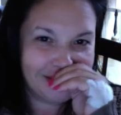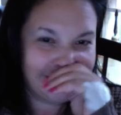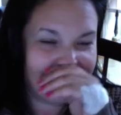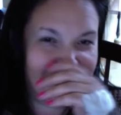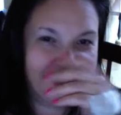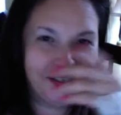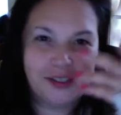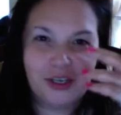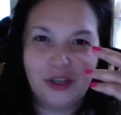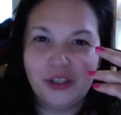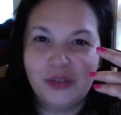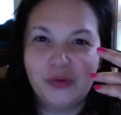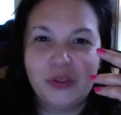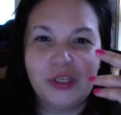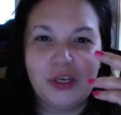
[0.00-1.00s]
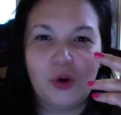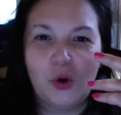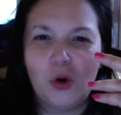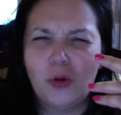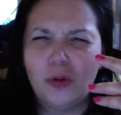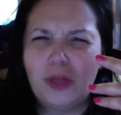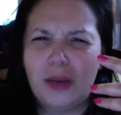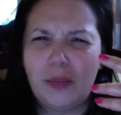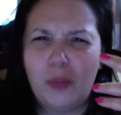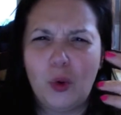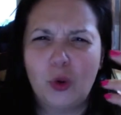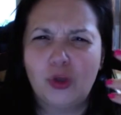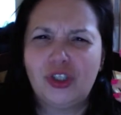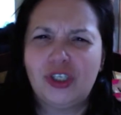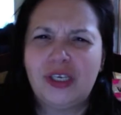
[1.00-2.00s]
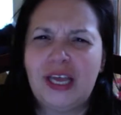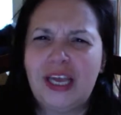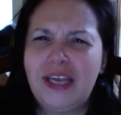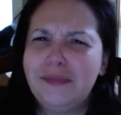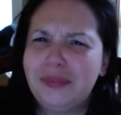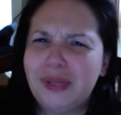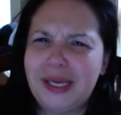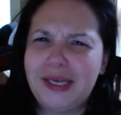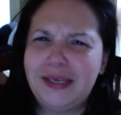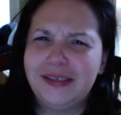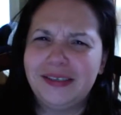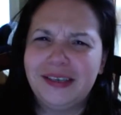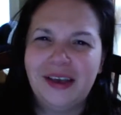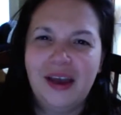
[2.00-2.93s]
I saw this really cool portion 8 plate.